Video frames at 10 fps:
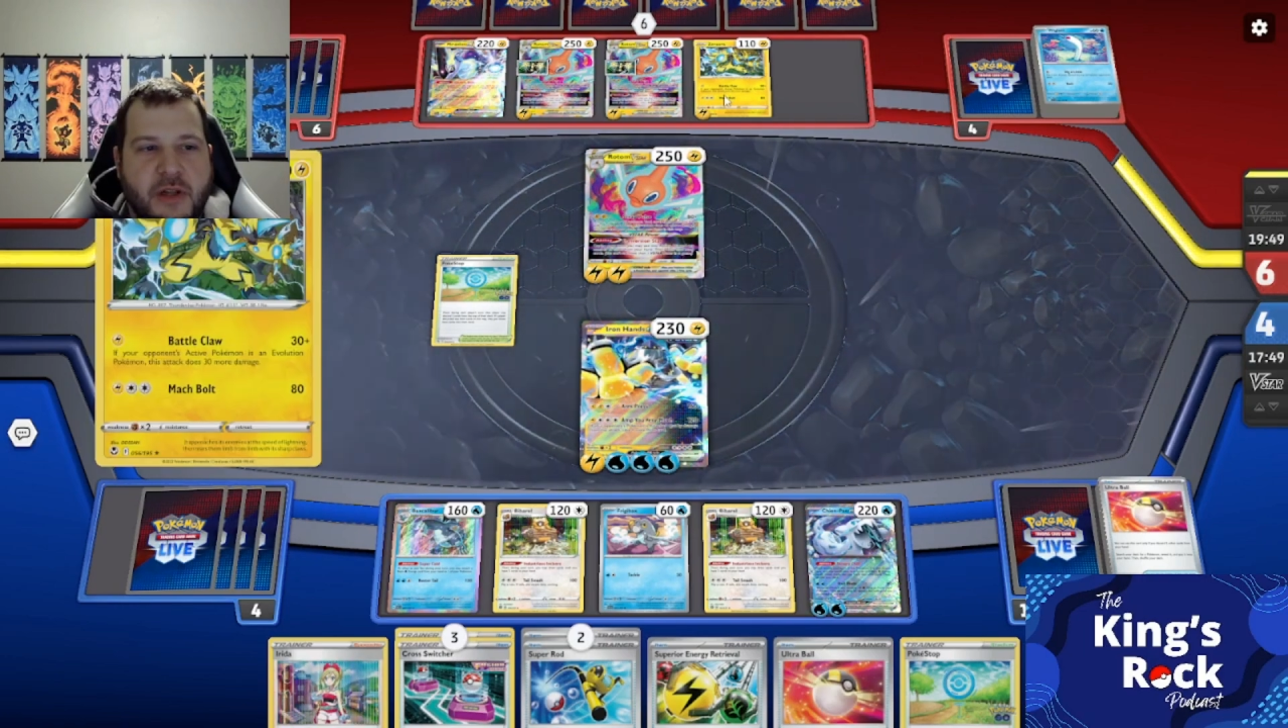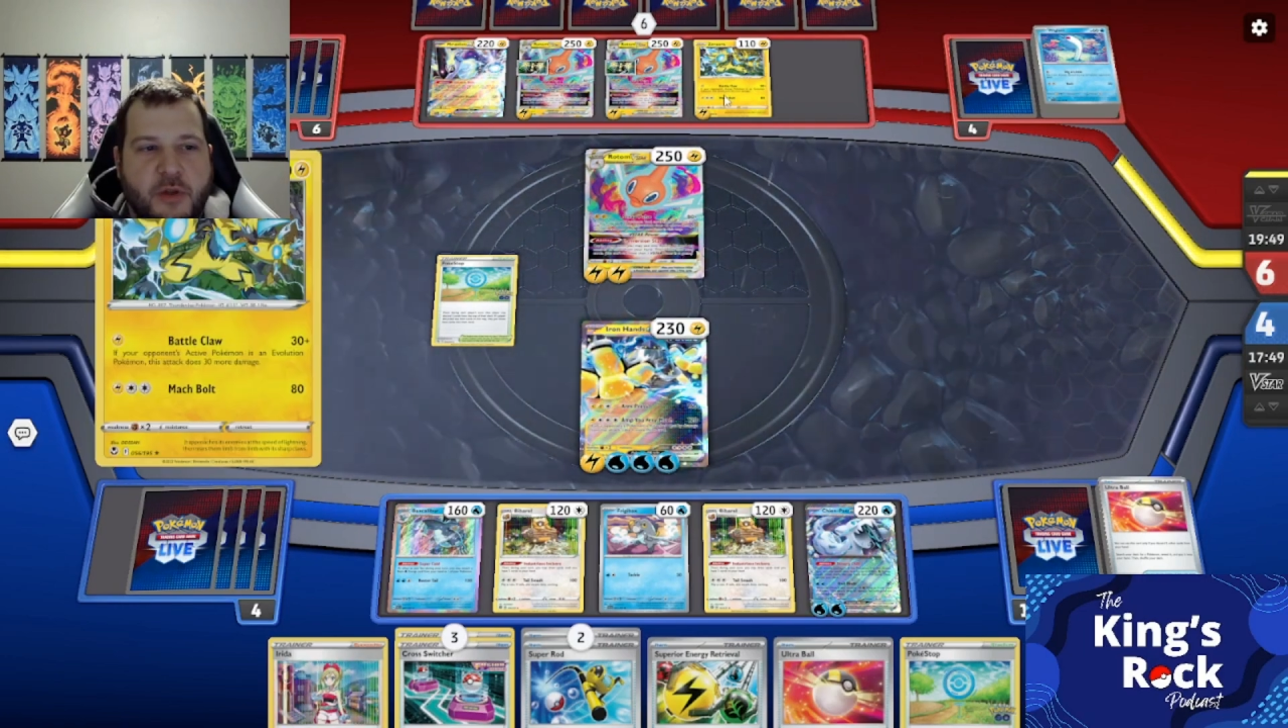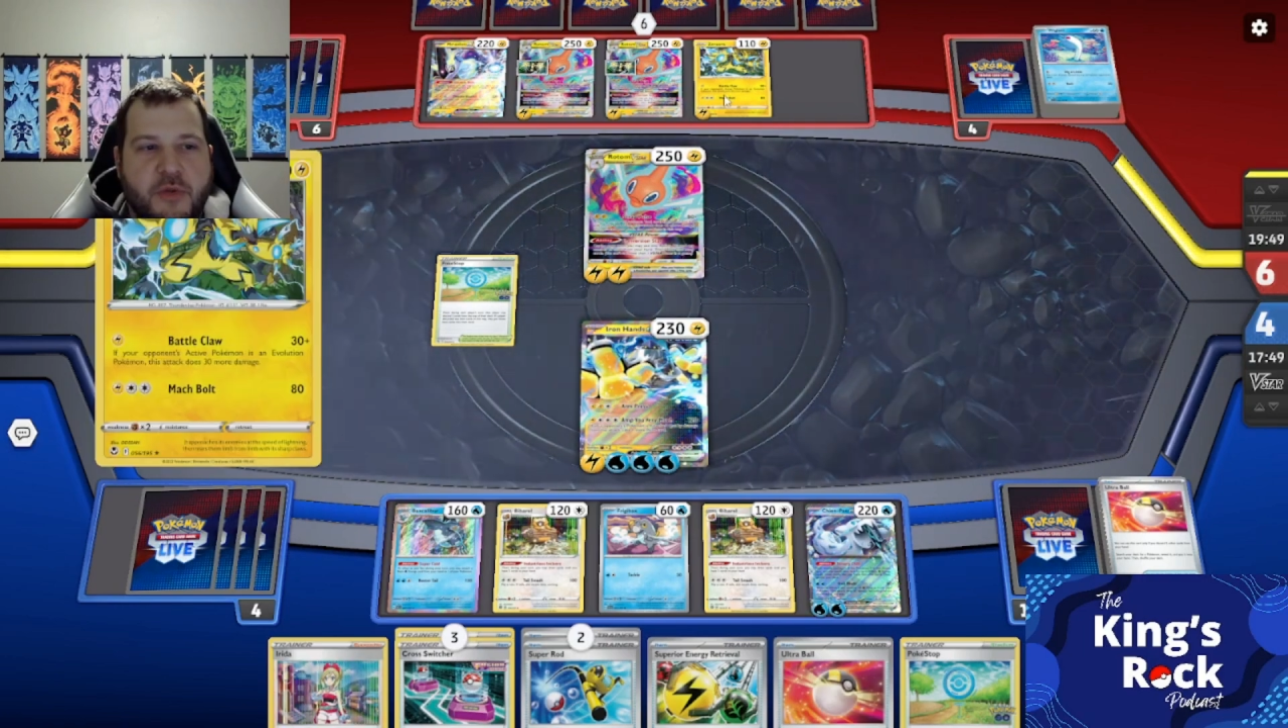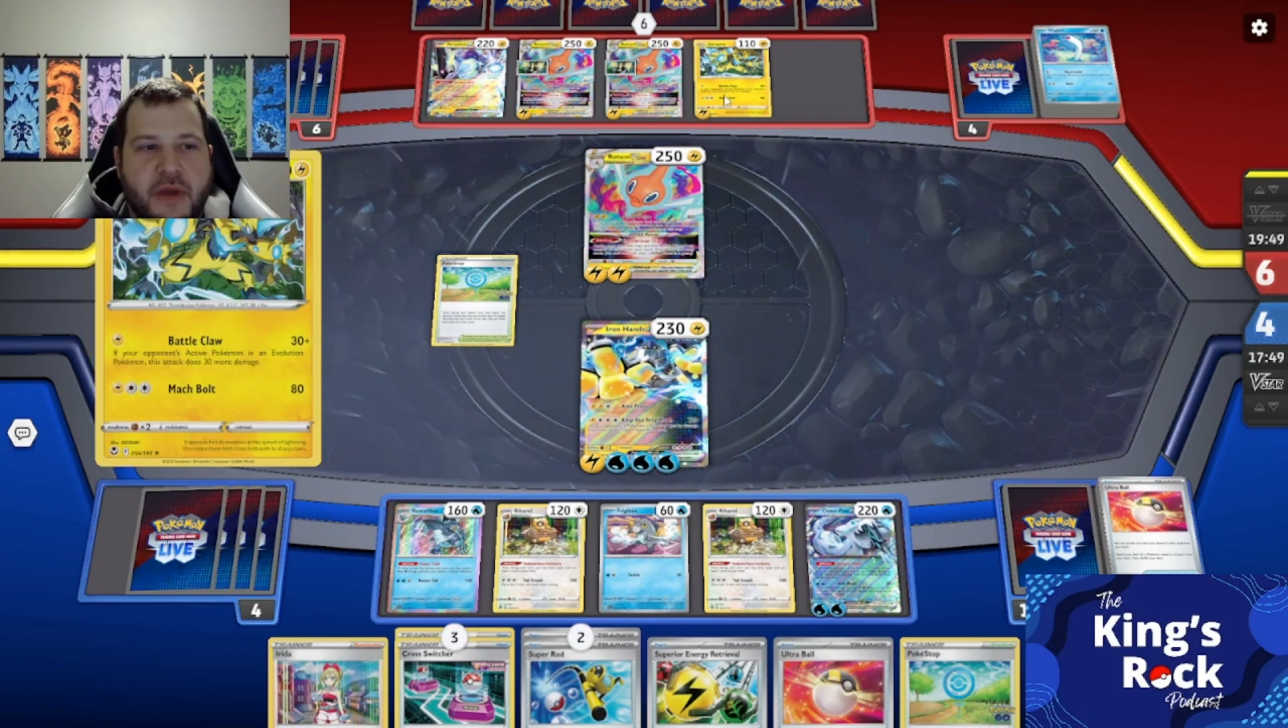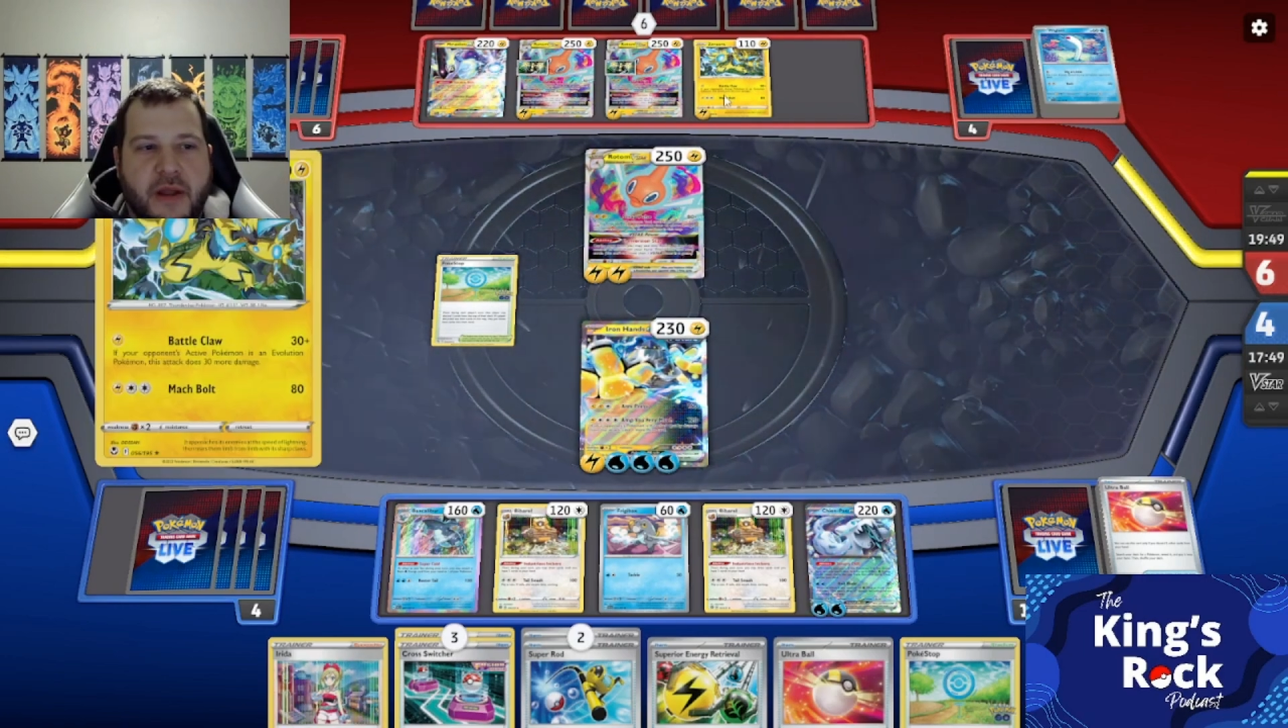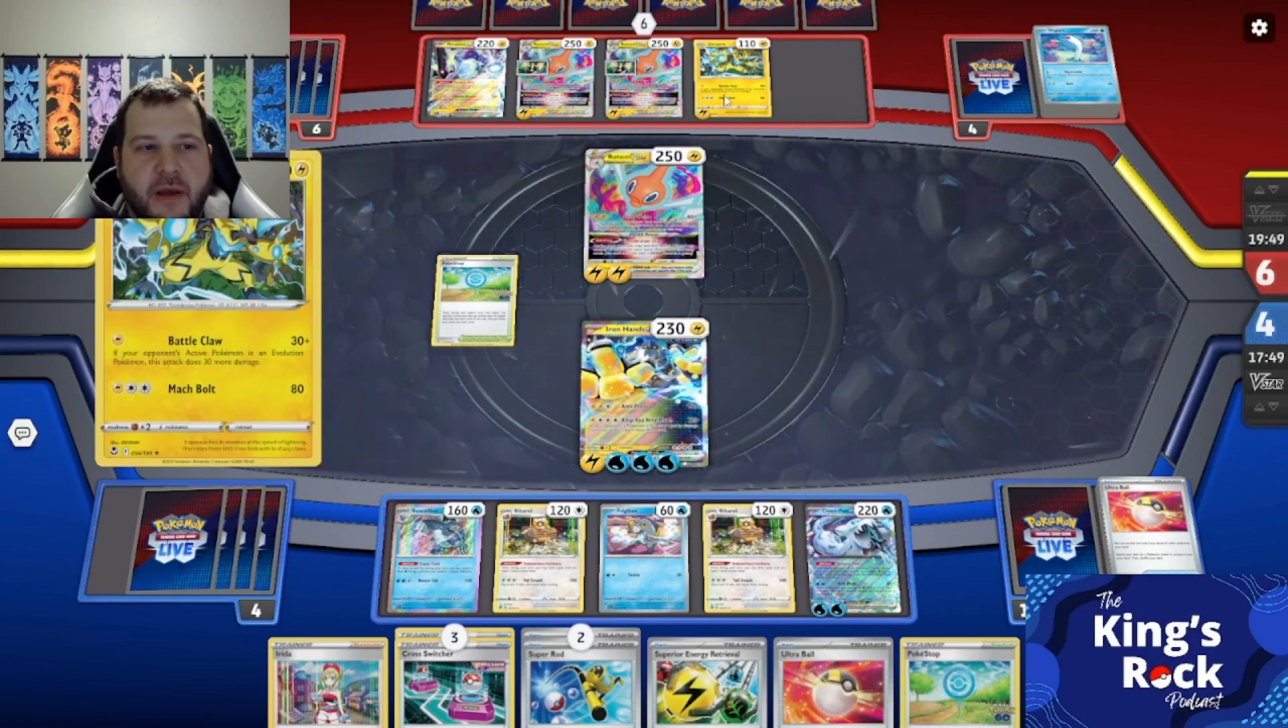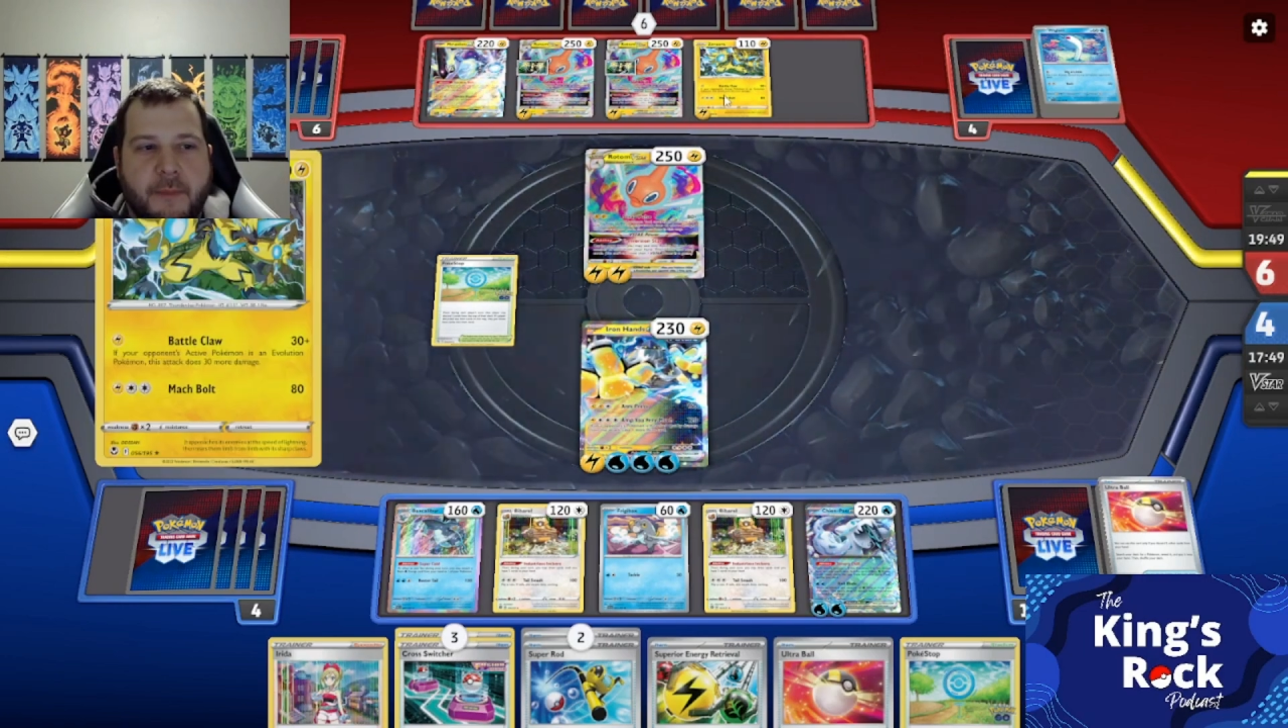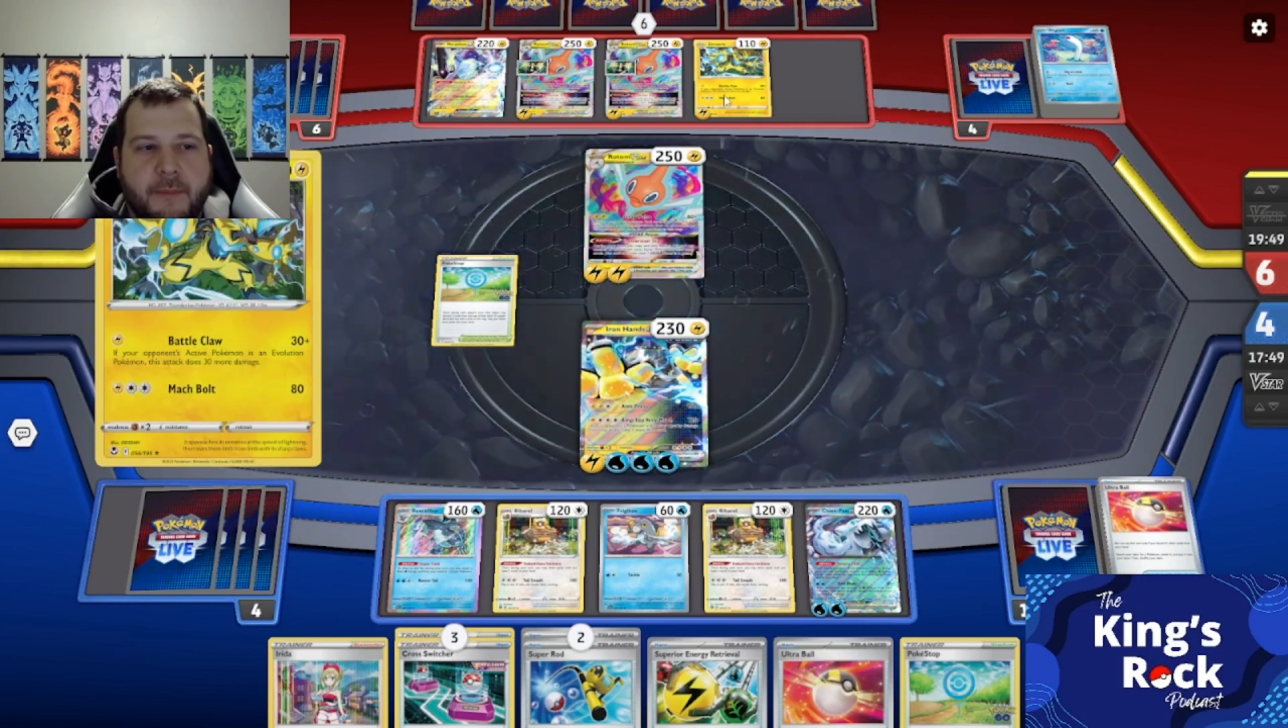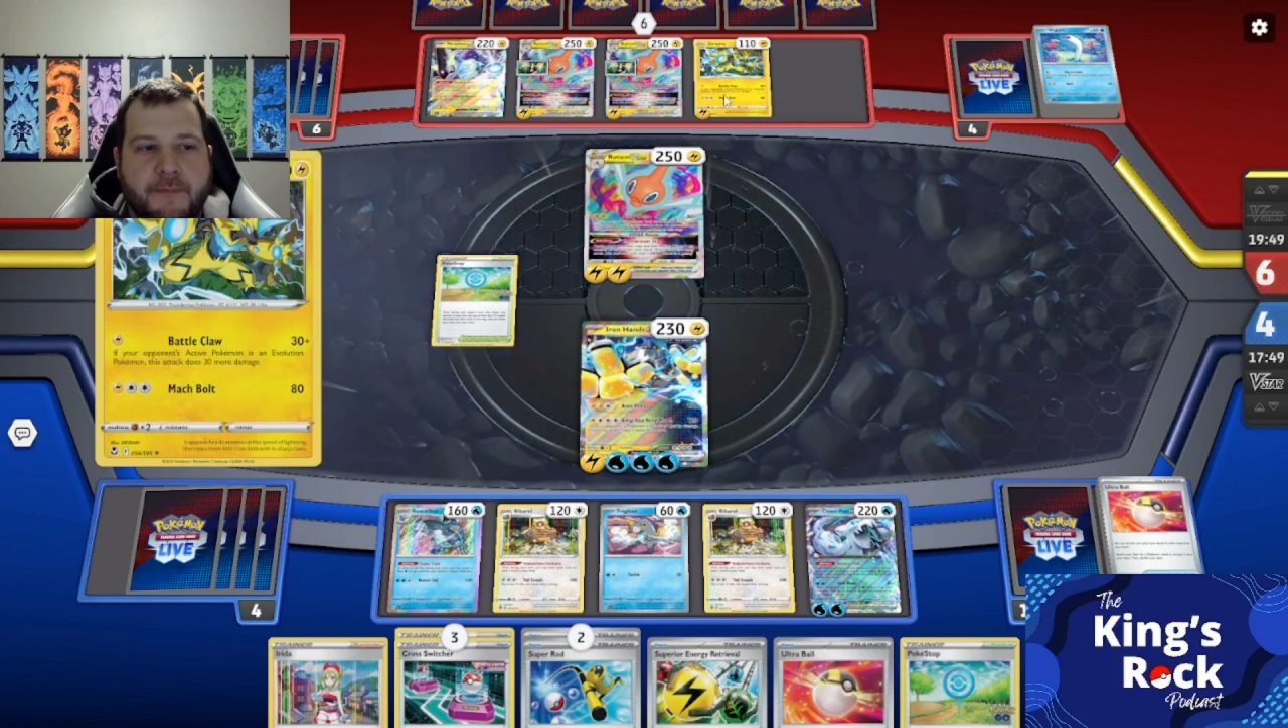to load that up